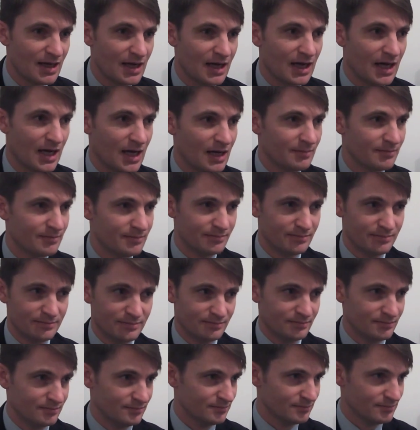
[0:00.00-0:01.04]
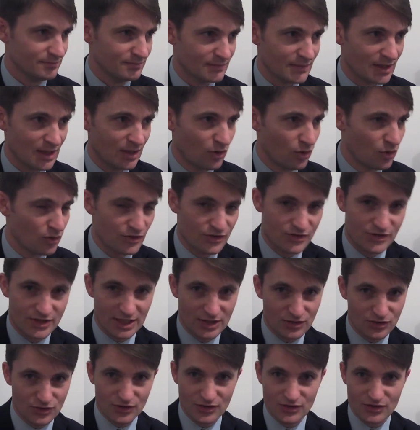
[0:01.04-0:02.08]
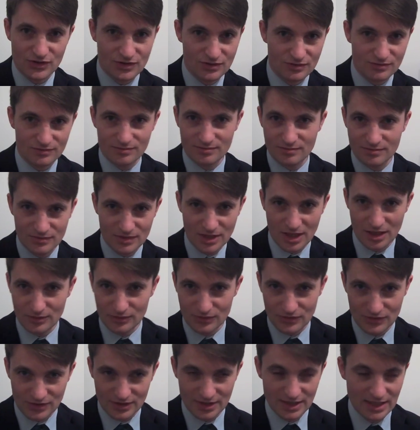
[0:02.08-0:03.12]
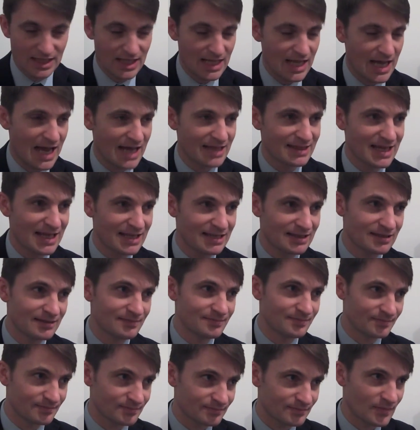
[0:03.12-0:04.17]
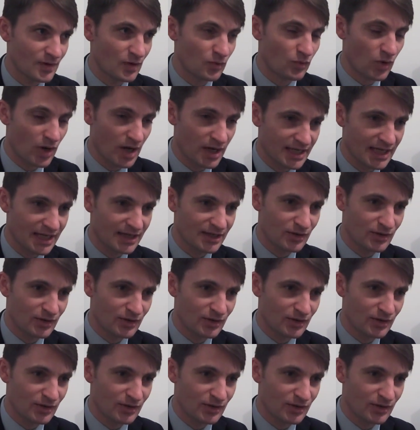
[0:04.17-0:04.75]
all the citrus notes, and then working,